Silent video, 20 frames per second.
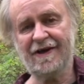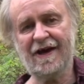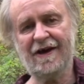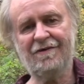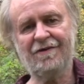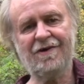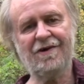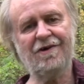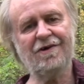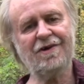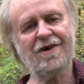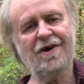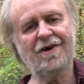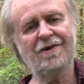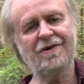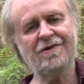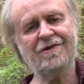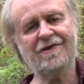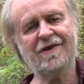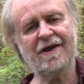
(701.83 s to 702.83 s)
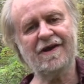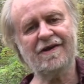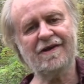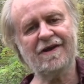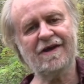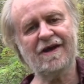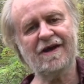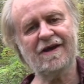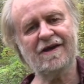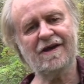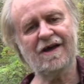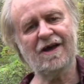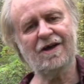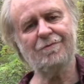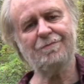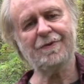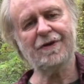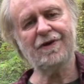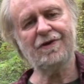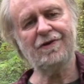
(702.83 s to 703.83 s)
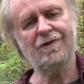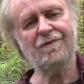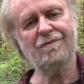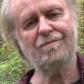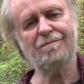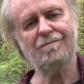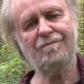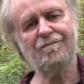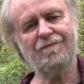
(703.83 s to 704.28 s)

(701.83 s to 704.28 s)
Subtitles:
how it all goes and helping you